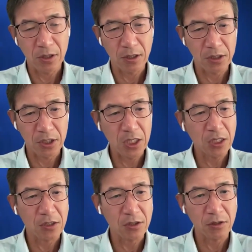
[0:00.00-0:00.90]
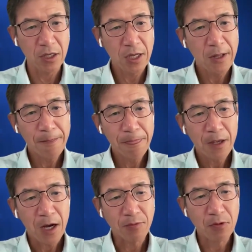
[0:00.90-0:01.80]
genes,
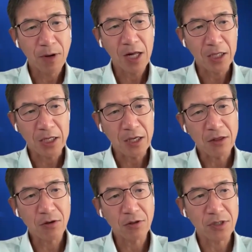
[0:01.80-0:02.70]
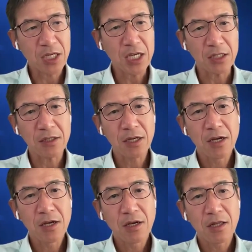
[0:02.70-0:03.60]
abnormality in those genes,
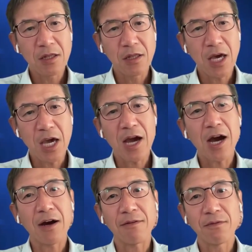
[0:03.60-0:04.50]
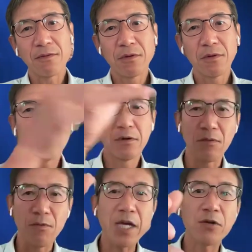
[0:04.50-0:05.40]
they have
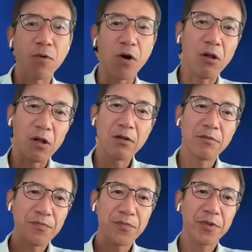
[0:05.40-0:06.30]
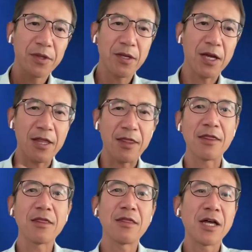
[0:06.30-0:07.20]
weak wall. And
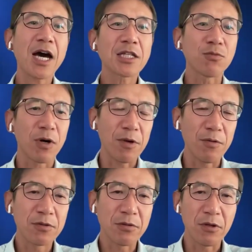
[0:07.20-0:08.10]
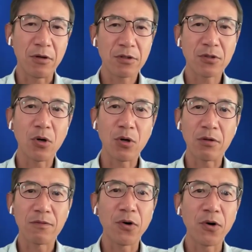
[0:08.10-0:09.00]
that's what we want to know.
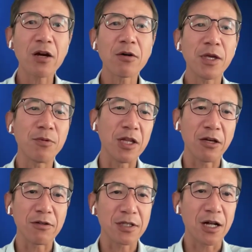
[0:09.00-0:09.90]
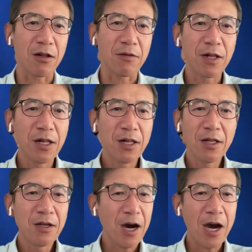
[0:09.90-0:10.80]
So for young people like yourself,
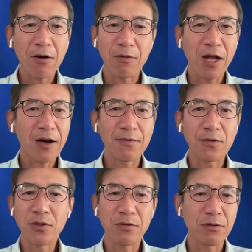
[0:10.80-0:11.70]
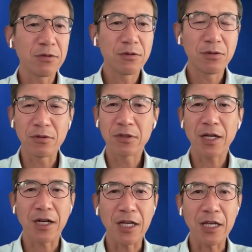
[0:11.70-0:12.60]
I would love you to
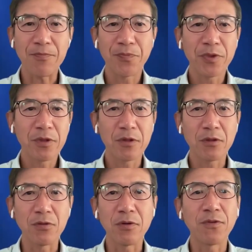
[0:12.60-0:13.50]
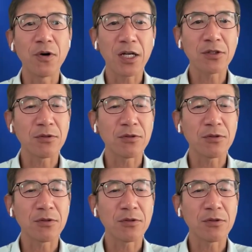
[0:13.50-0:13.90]
study for us to